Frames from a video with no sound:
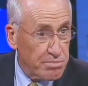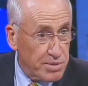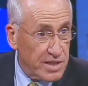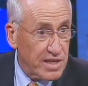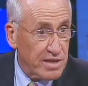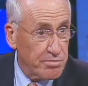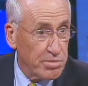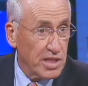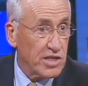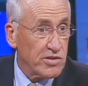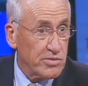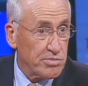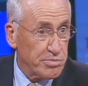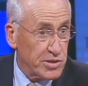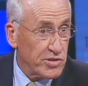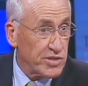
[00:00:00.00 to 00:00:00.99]
big
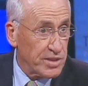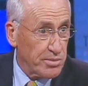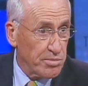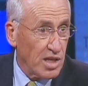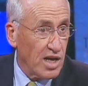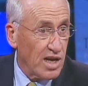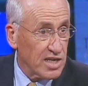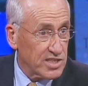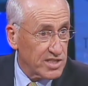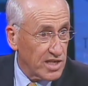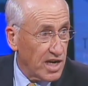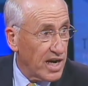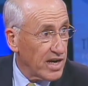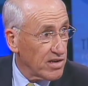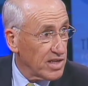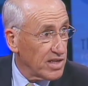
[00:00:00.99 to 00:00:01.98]
building blocks to
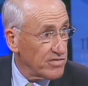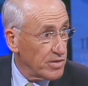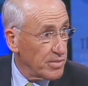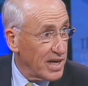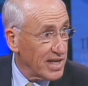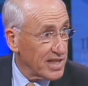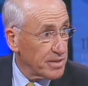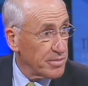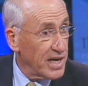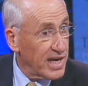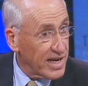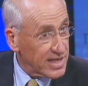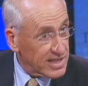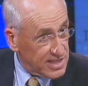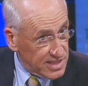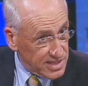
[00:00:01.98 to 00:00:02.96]
higher level
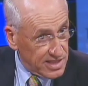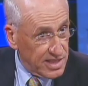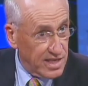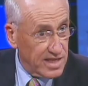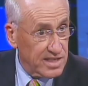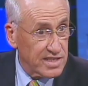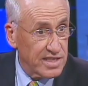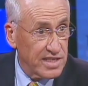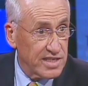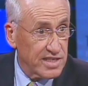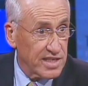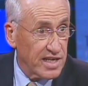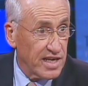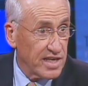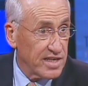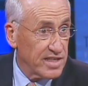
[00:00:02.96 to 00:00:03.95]
mathematics, as, as he
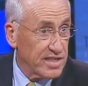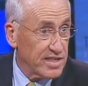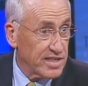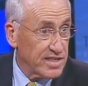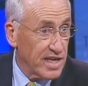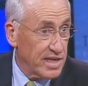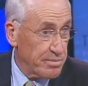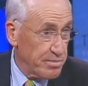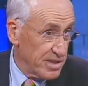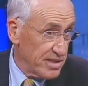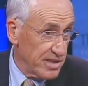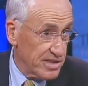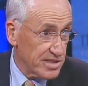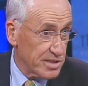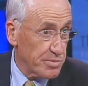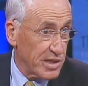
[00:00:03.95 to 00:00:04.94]
indicated in the tape, and
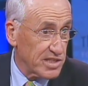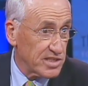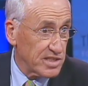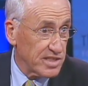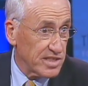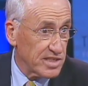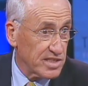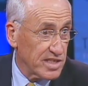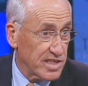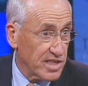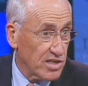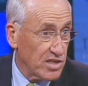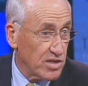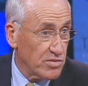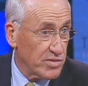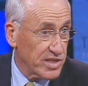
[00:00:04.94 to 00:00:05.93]
especially this thing
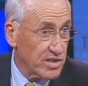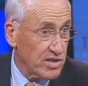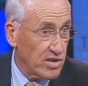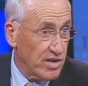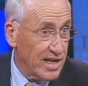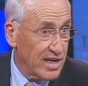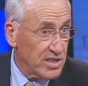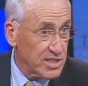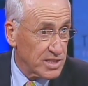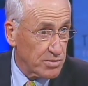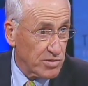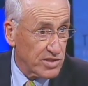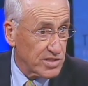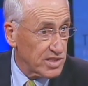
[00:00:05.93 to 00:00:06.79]
call, we call algebra.